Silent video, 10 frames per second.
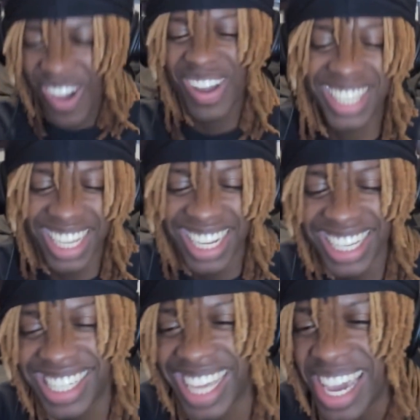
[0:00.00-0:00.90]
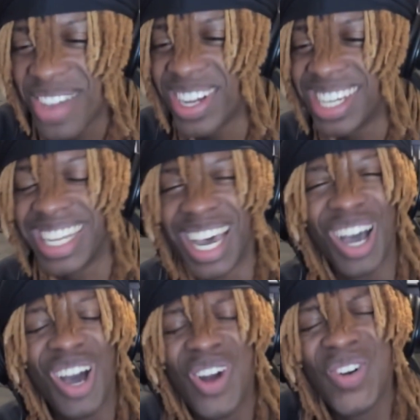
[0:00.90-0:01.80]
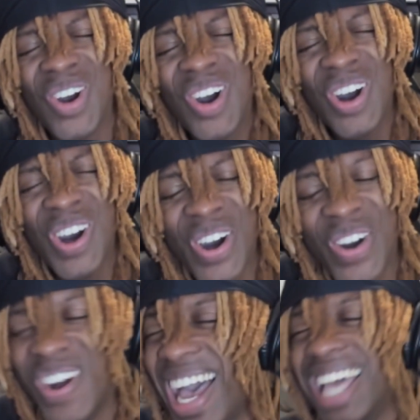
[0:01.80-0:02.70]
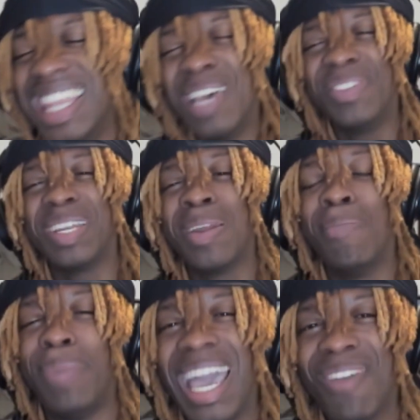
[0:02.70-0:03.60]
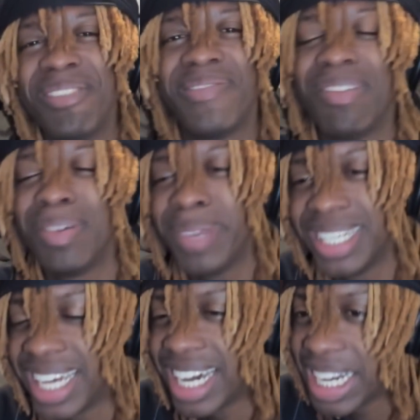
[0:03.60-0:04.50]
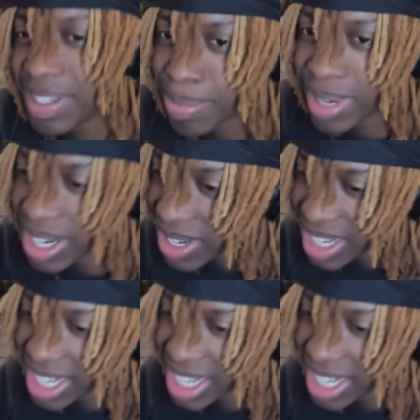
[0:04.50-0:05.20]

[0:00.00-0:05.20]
To this day, bro, the woo ad-libs in the back will forever be tough, bro.